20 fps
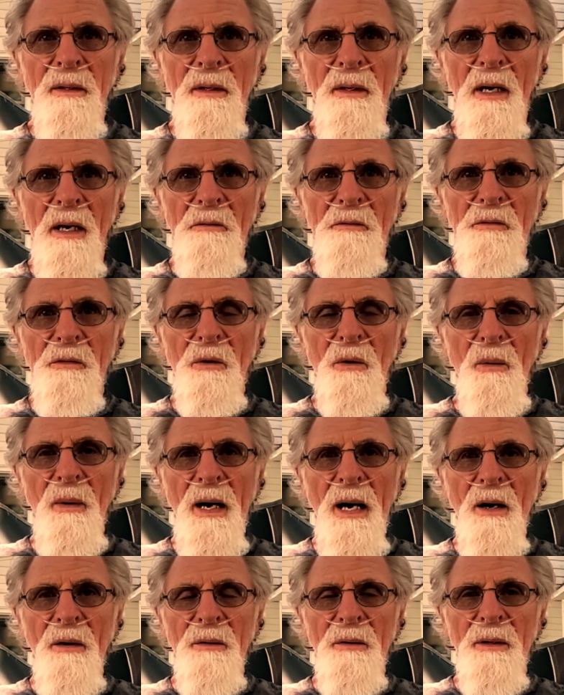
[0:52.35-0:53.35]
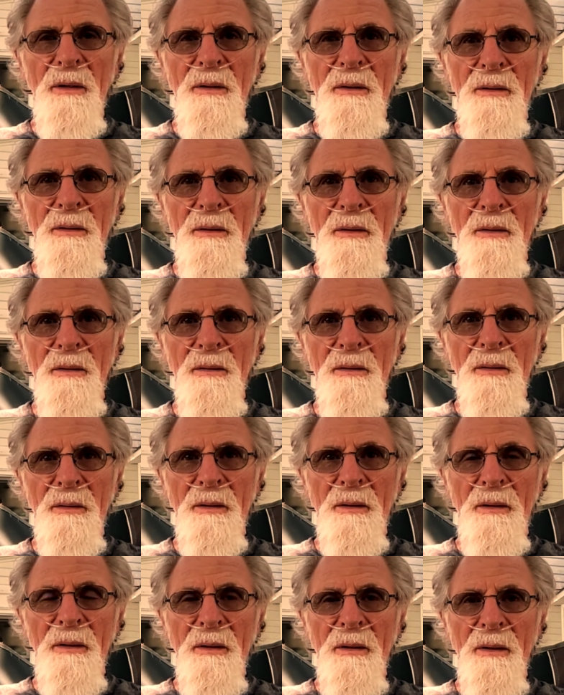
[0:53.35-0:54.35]
I flew out
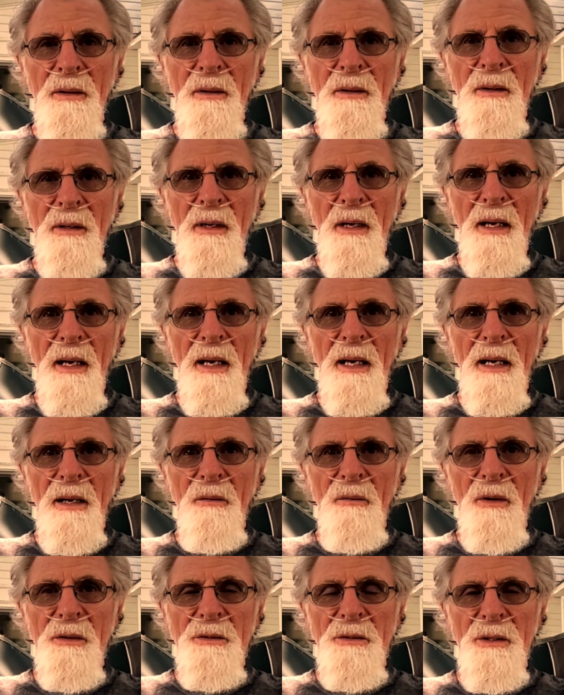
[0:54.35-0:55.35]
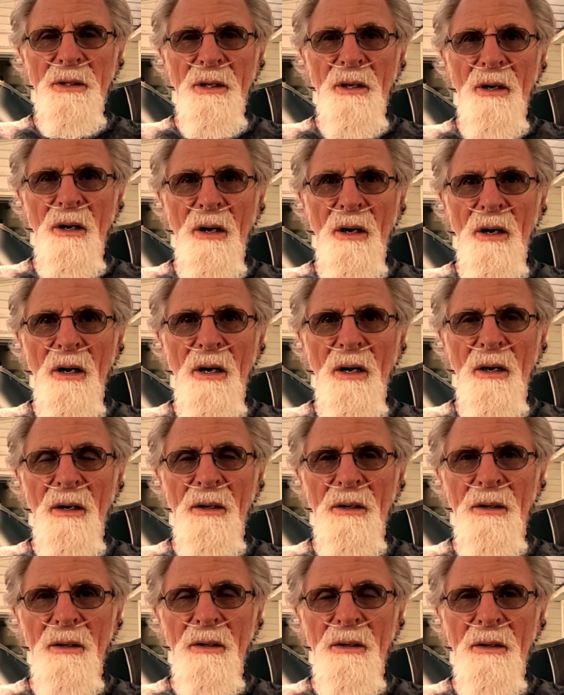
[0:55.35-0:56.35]
and rented a car,
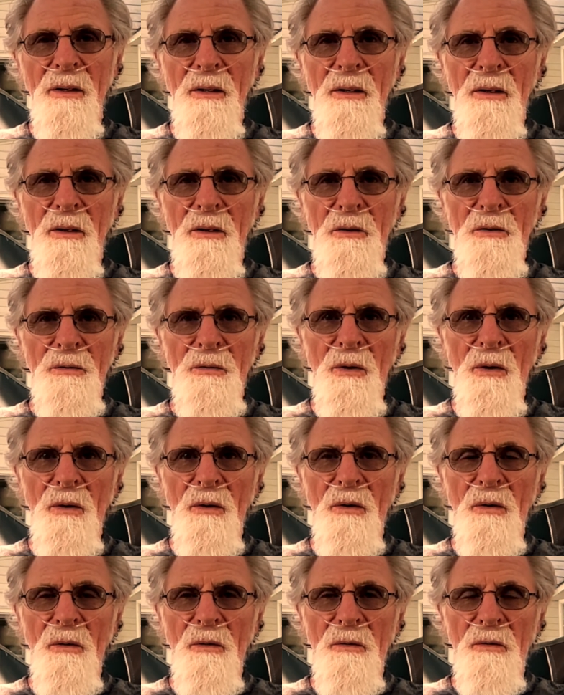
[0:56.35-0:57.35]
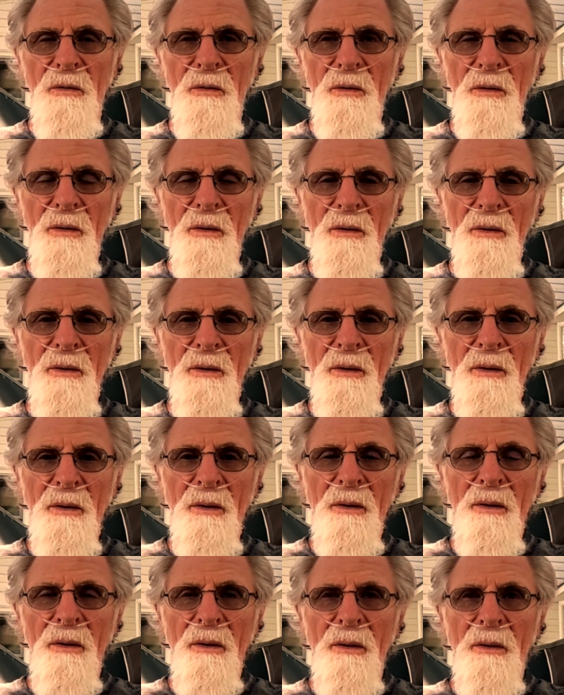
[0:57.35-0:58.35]
drove
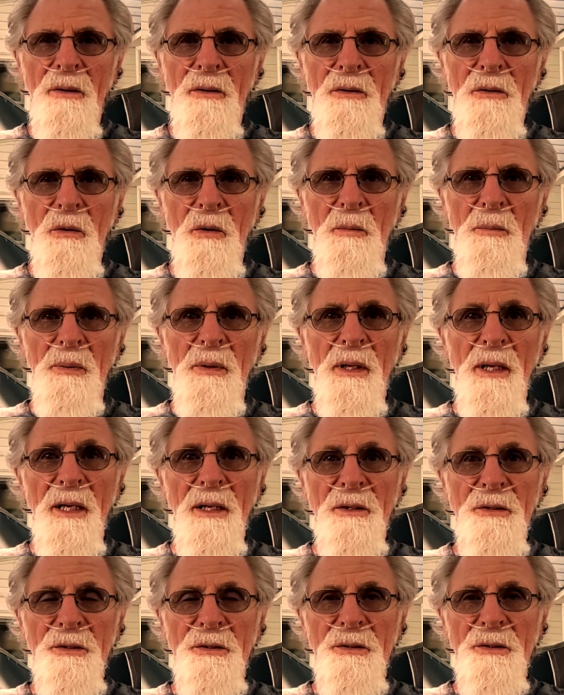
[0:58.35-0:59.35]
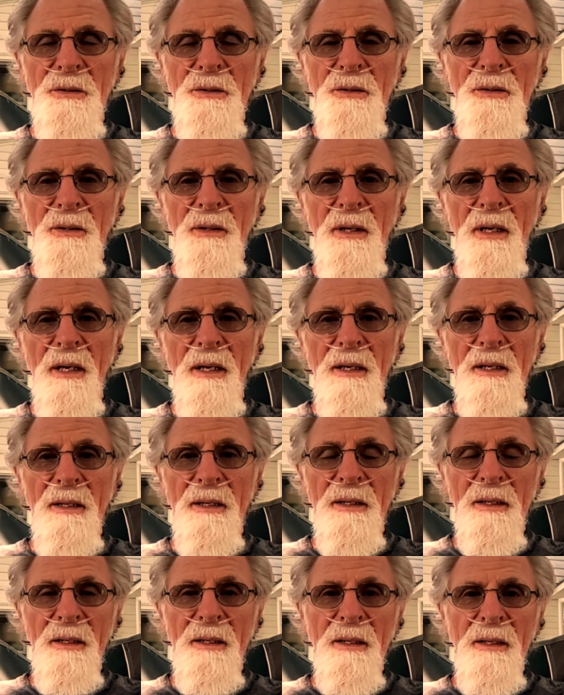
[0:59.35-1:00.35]
to a place that
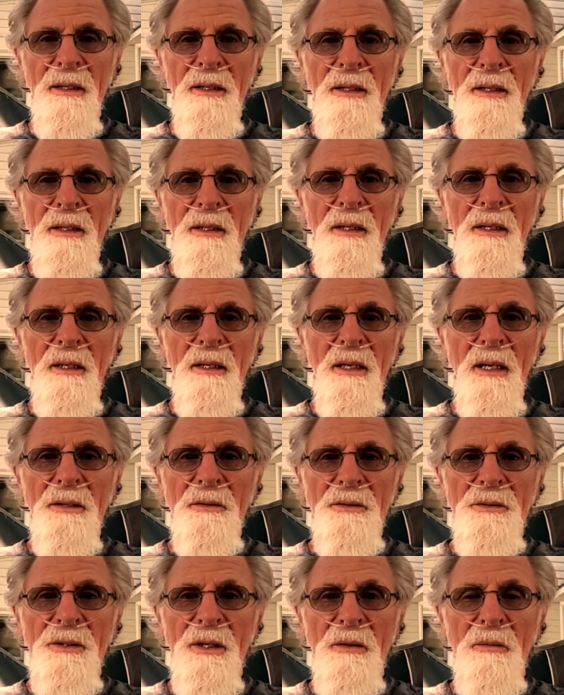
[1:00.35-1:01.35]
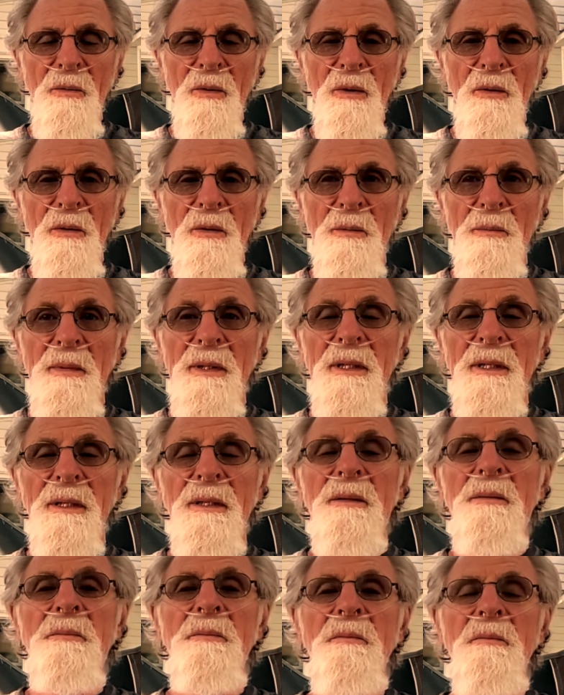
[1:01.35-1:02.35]
he had said we would meet
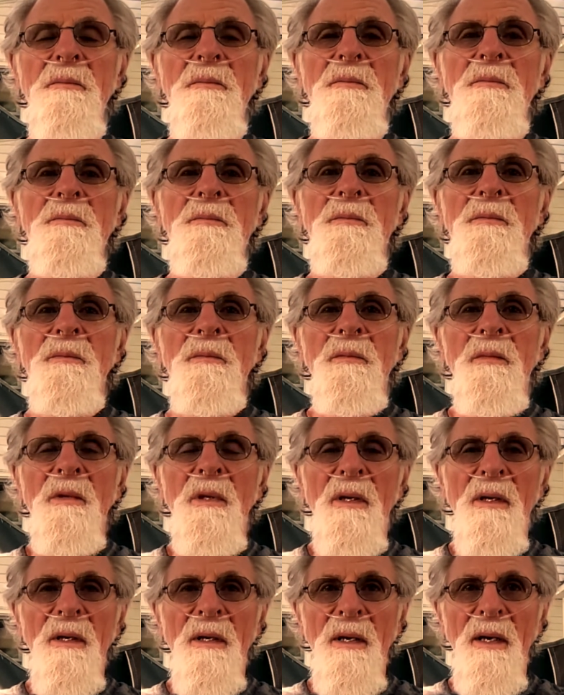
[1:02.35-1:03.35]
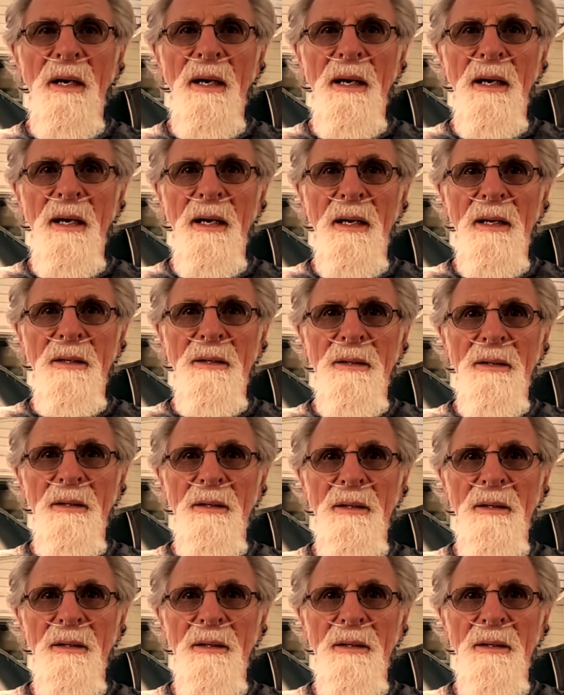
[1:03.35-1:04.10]
and